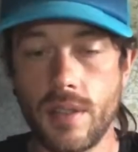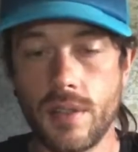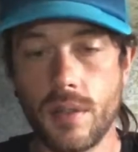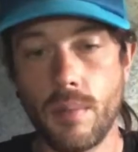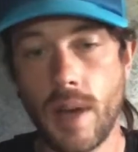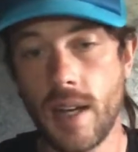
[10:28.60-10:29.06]

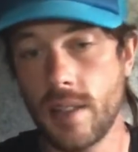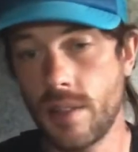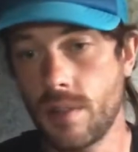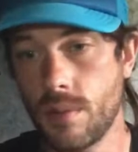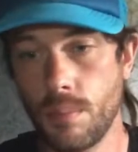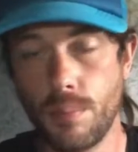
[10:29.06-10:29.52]
Mark did
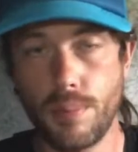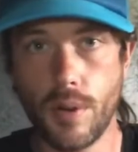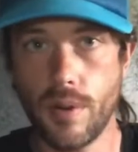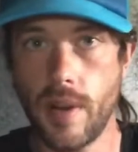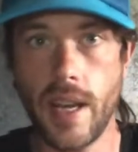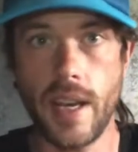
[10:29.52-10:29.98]
some
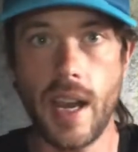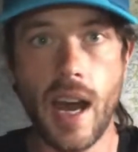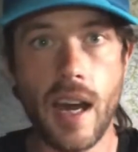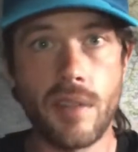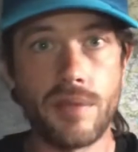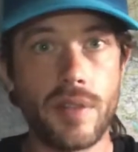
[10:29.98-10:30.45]
great
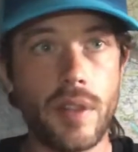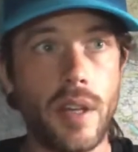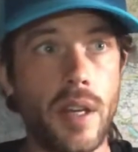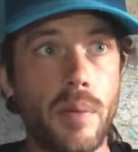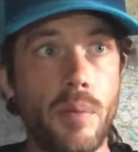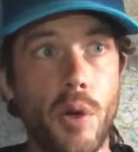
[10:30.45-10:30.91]
nav
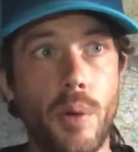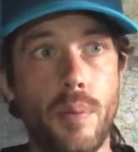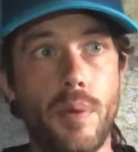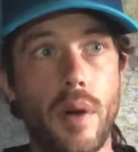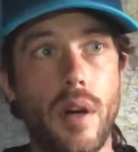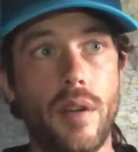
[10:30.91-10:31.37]

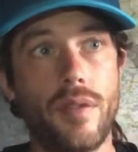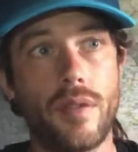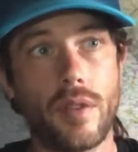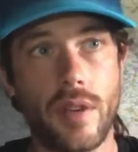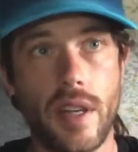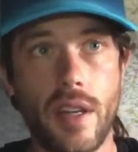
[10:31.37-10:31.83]
up off
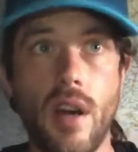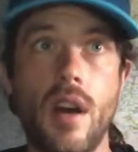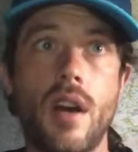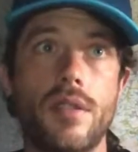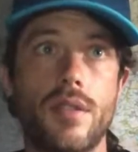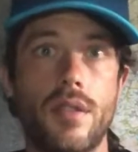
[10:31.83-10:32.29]
Grey
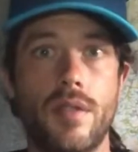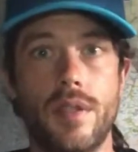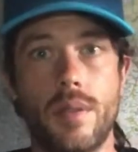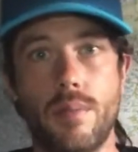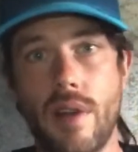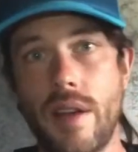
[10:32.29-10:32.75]
Knots over
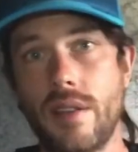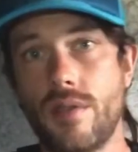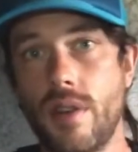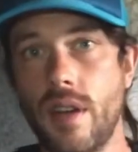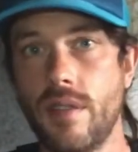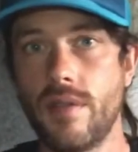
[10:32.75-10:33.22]
to
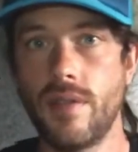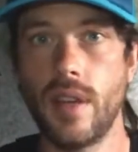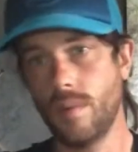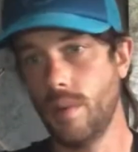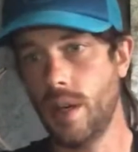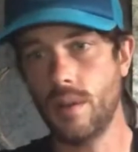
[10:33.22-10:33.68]
Brandreth,
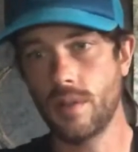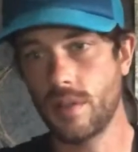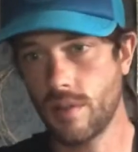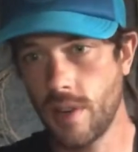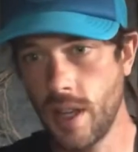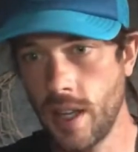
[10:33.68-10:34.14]
went on to
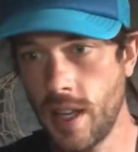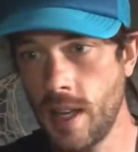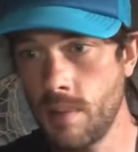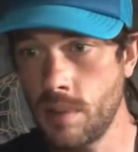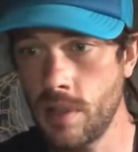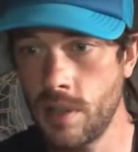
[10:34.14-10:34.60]
Green
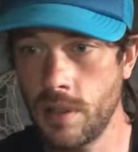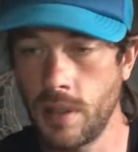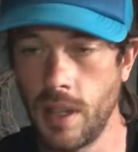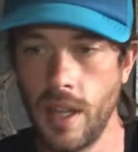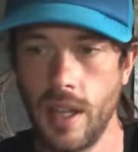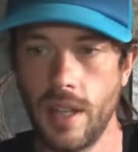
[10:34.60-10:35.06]

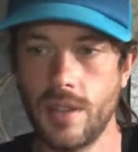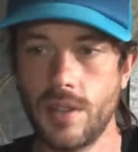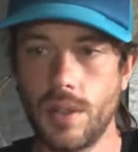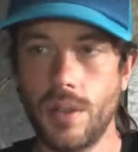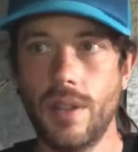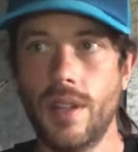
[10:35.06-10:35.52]
Gable,
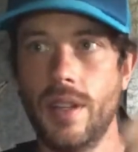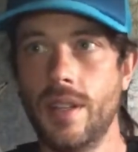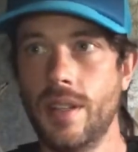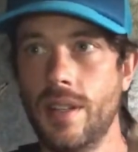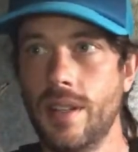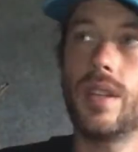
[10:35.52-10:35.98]
took
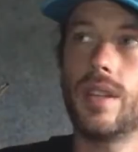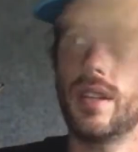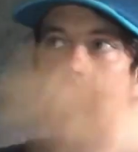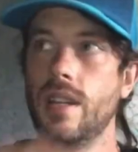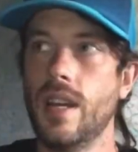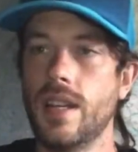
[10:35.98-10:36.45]
the
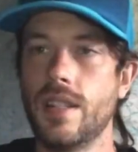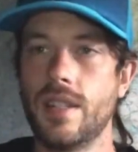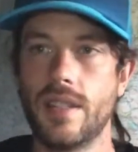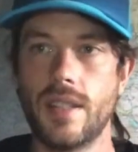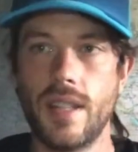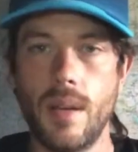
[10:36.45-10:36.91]
nice
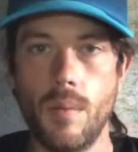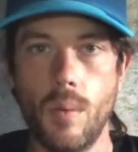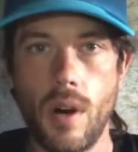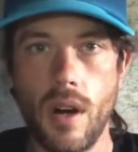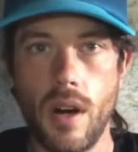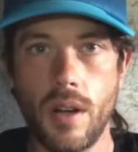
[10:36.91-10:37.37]
steep
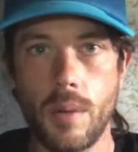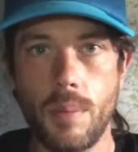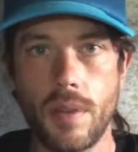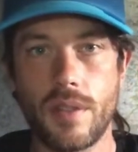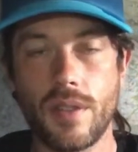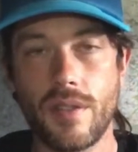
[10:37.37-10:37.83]
walk up
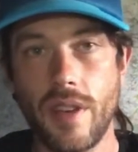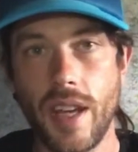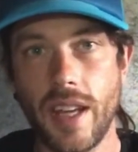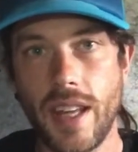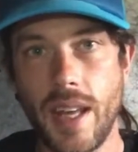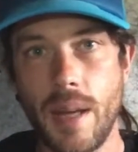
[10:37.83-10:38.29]
onto
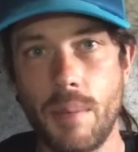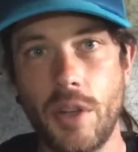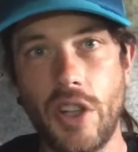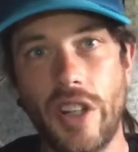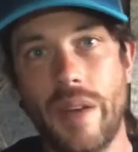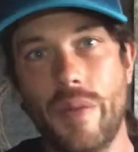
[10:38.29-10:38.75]
Great
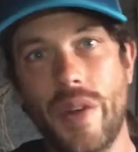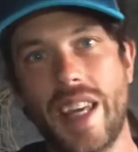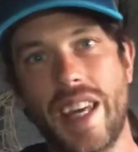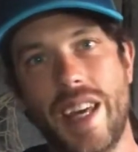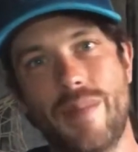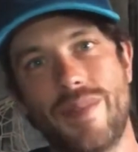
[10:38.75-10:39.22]
Gable, then we
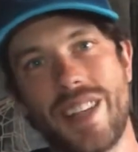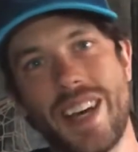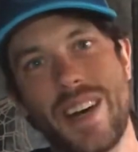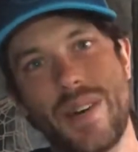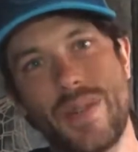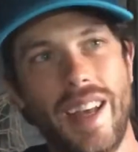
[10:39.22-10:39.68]
came
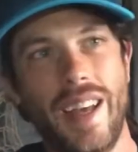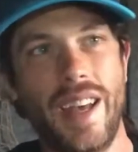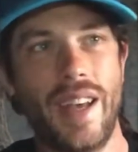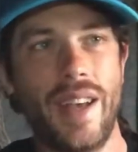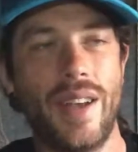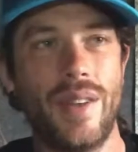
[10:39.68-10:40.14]
down
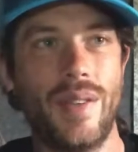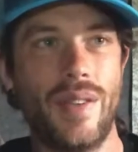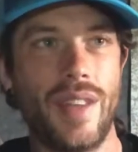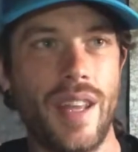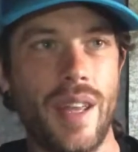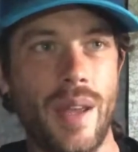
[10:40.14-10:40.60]

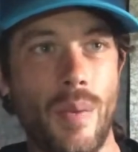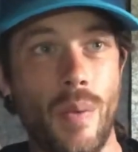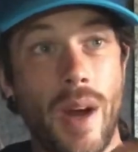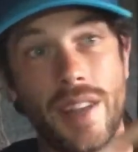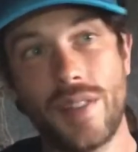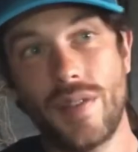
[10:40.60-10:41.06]
the
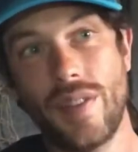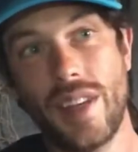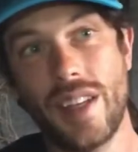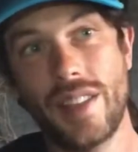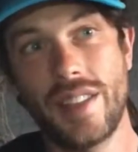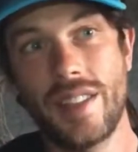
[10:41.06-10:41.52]
west
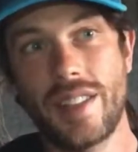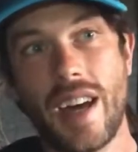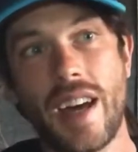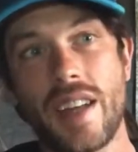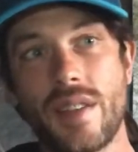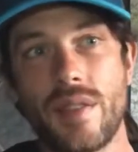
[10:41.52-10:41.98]
facing
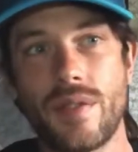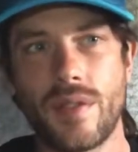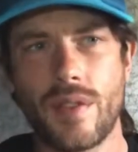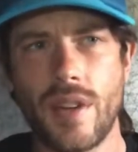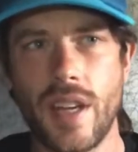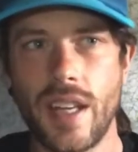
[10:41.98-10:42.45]
side
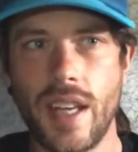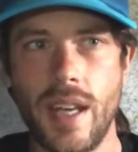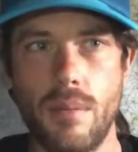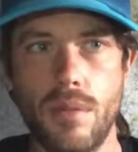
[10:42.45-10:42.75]
of Great Gable.